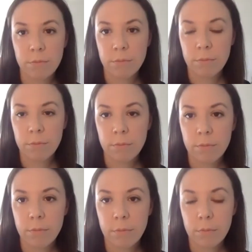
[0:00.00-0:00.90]

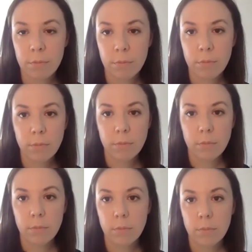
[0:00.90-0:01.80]

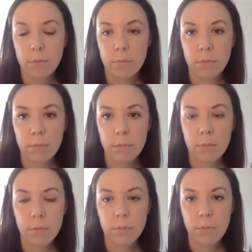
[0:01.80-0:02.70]

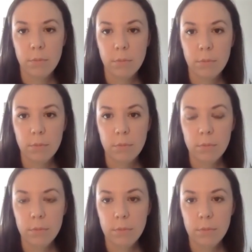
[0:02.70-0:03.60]

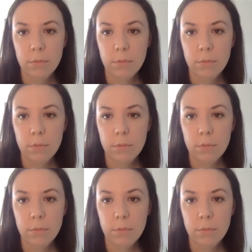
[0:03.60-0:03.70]
No words are spoken by the person on screen.